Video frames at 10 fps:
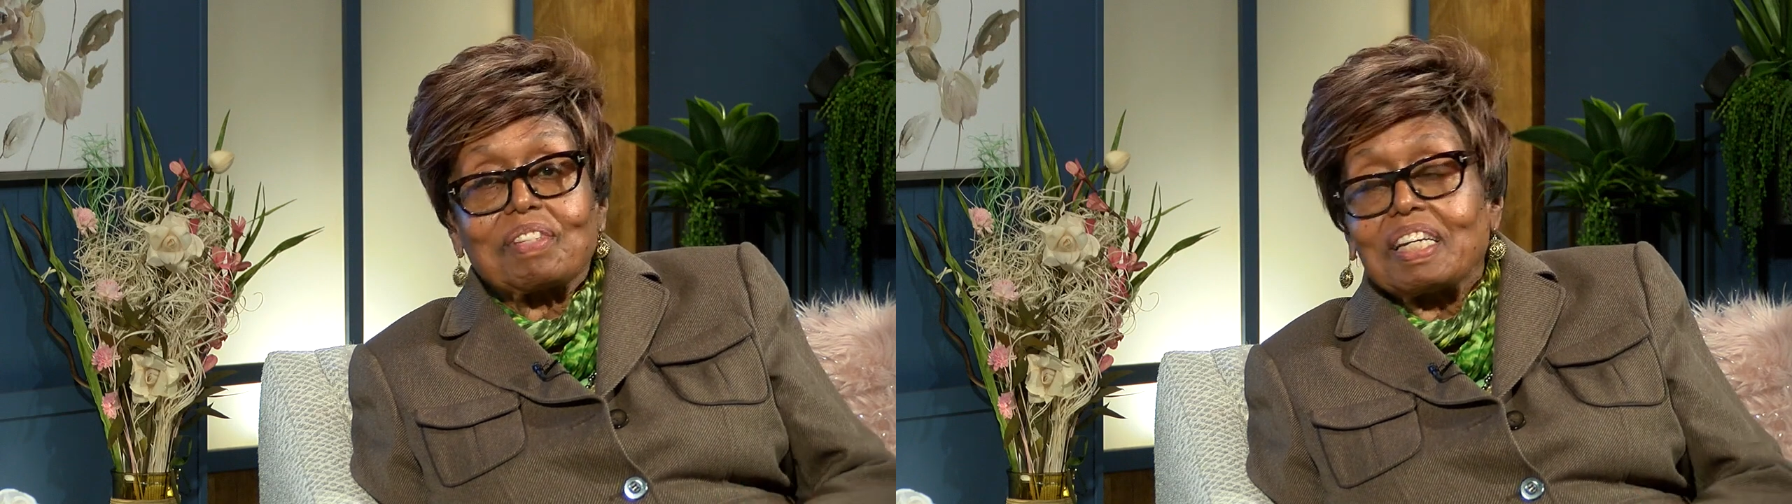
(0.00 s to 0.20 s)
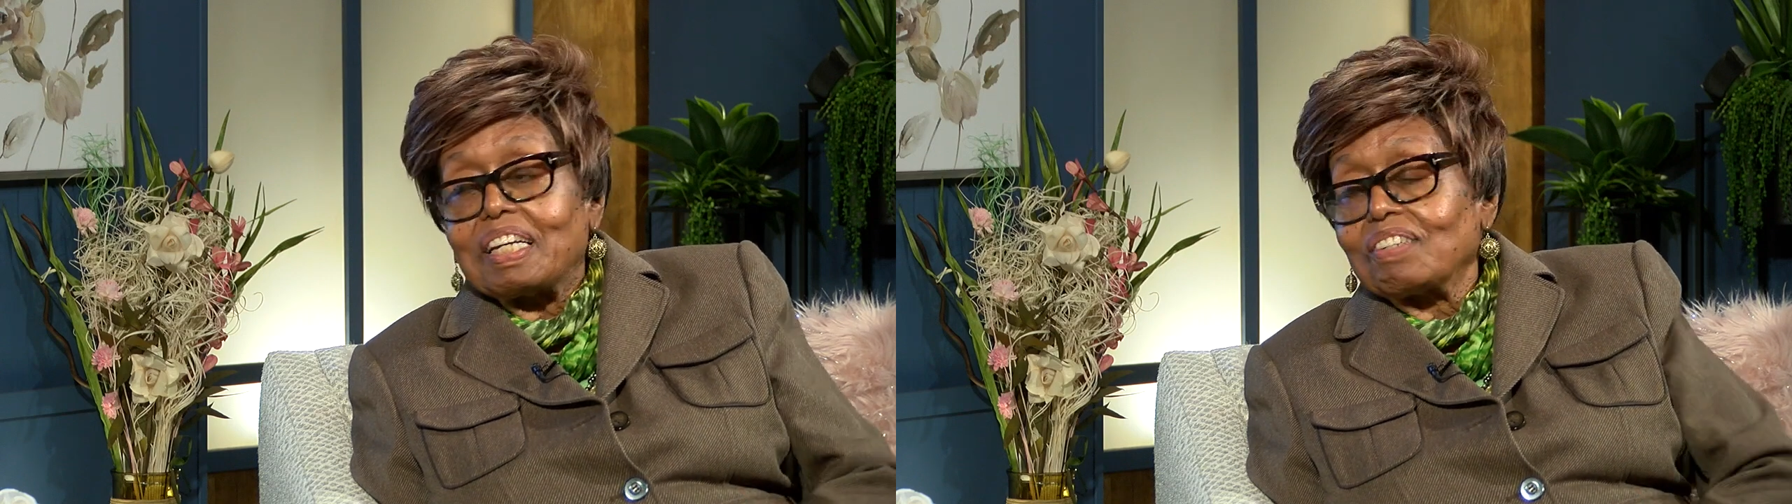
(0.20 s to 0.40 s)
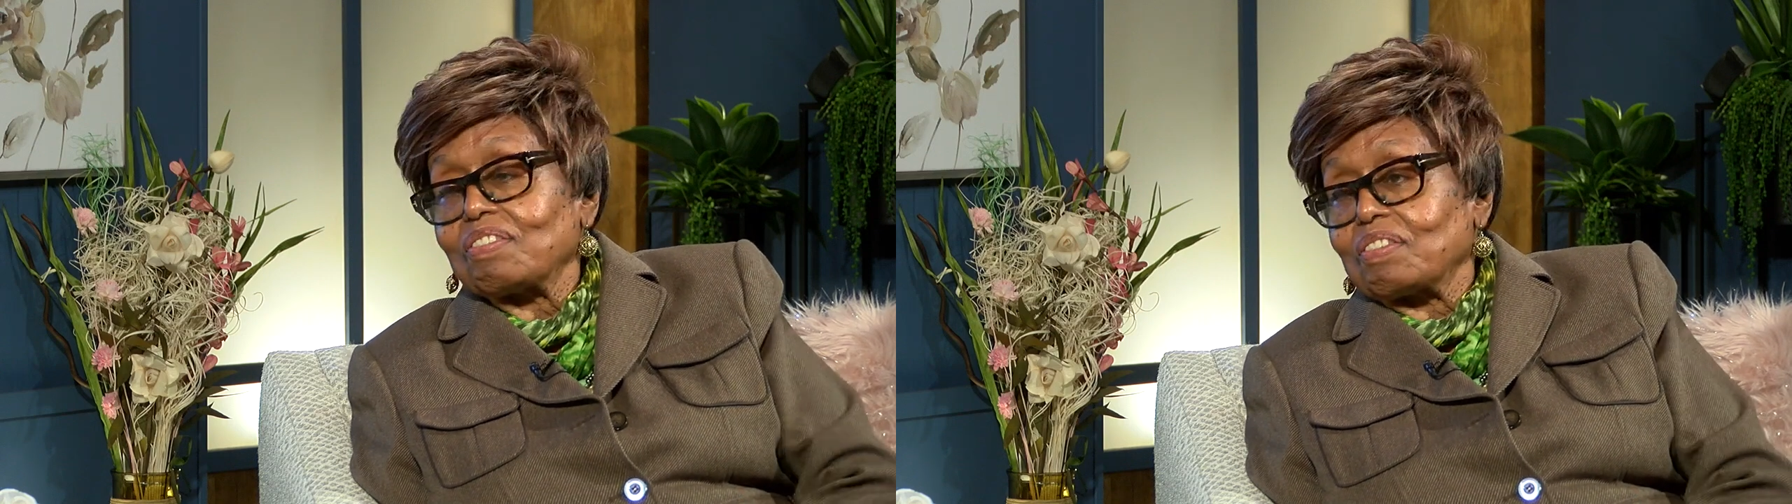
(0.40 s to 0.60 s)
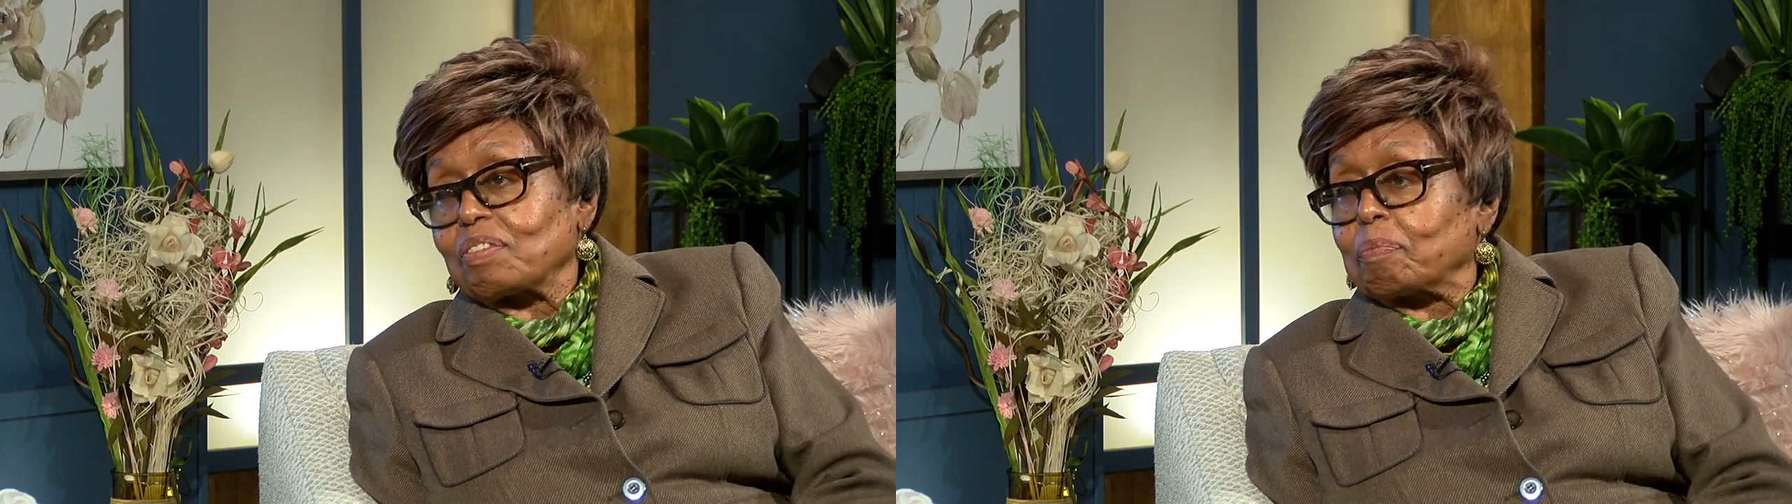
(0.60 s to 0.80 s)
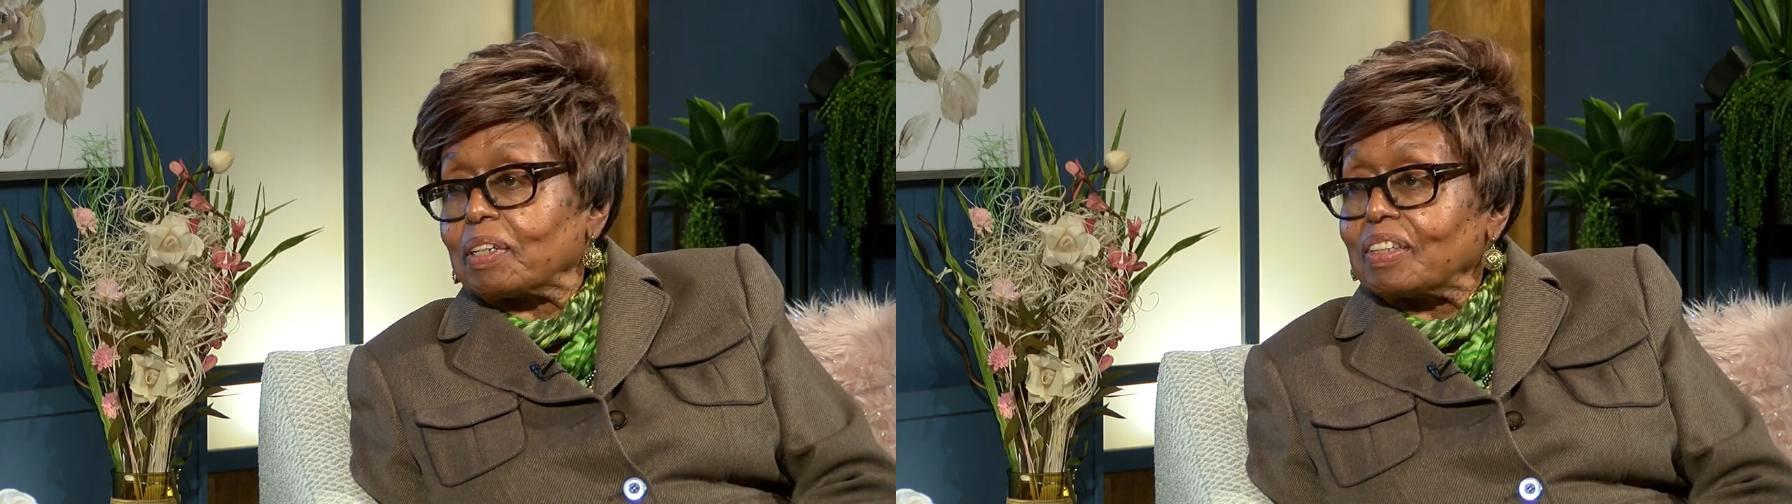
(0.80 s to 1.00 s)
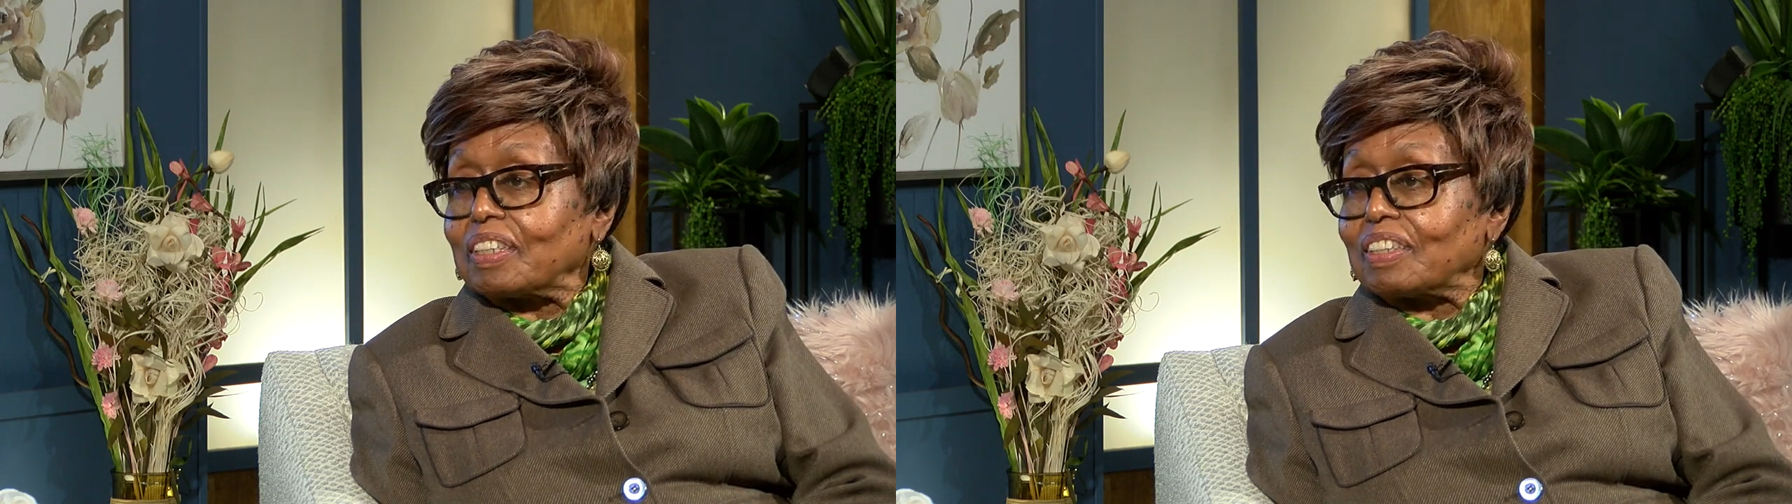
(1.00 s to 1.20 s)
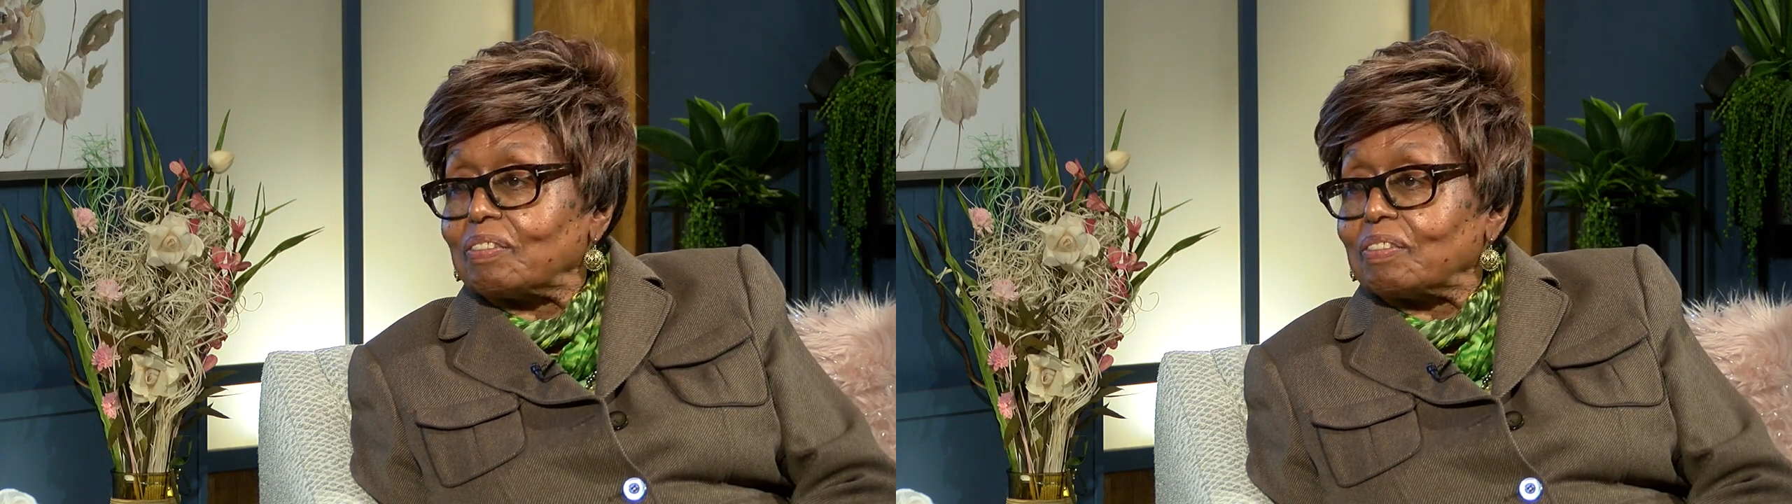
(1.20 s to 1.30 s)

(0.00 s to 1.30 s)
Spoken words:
the age disparity,